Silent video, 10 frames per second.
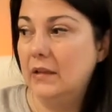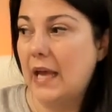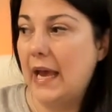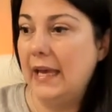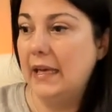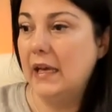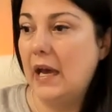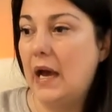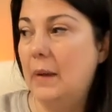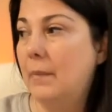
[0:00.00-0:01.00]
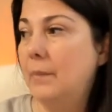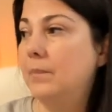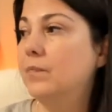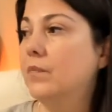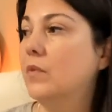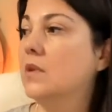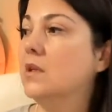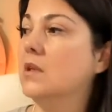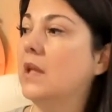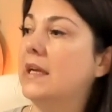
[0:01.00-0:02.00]
like
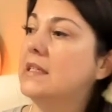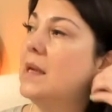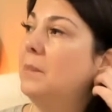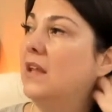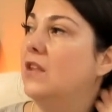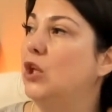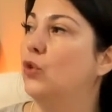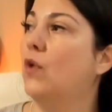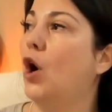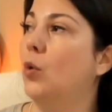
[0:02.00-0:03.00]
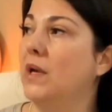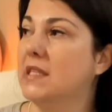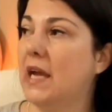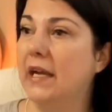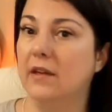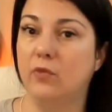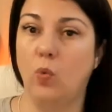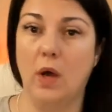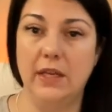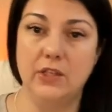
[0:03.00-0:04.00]
something that you've always kind of
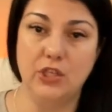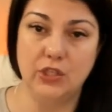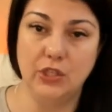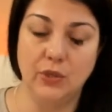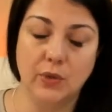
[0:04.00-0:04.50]
wanted to do.